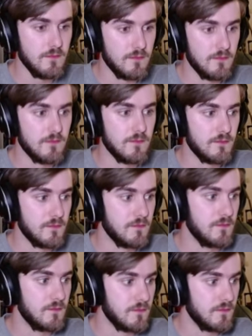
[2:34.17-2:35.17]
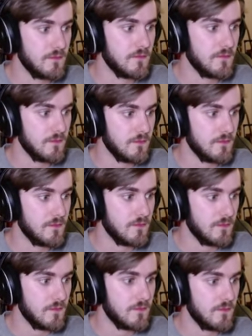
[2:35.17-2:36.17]

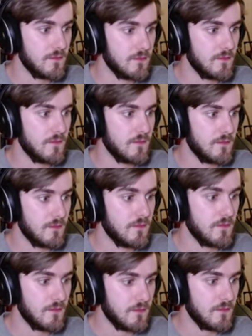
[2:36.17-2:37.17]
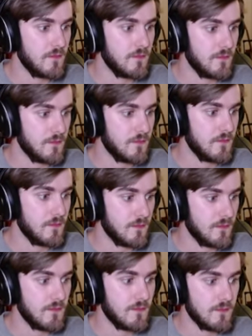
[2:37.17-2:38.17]

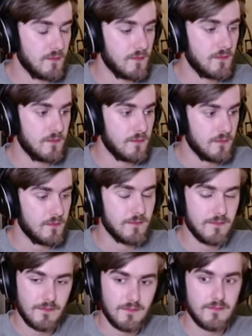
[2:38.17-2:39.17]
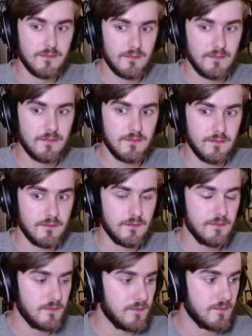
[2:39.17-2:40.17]

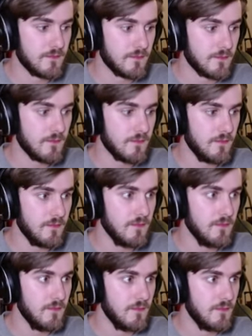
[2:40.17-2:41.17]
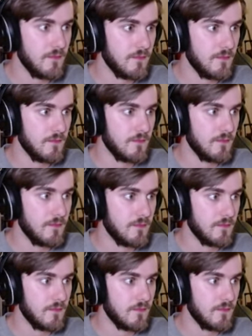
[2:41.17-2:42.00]
The person shown says nothing.